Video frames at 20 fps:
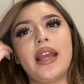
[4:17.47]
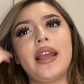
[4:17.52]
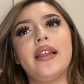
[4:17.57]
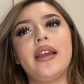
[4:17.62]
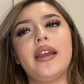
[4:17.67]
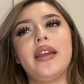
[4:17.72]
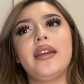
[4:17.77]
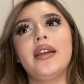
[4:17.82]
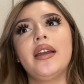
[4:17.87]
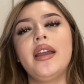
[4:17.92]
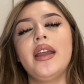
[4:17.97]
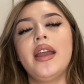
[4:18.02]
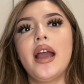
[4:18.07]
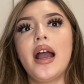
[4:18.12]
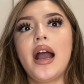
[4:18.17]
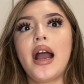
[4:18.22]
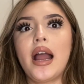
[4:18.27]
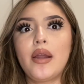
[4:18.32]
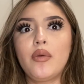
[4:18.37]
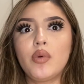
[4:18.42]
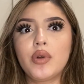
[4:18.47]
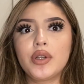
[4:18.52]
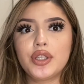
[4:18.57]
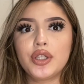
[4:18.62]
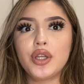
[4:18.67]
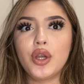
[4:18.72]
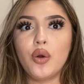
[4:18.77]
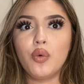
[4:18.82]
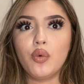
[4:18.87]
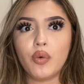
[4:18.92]
like, I want to
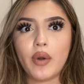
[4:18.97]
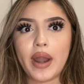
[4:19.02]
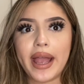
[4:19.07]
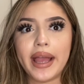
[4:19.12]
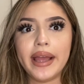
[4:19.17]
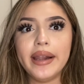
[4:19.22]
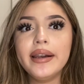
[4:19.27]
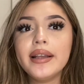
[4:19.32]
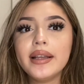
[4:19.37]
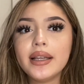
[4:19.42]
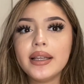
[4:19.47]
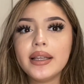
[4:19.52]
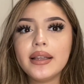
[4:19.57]
go red,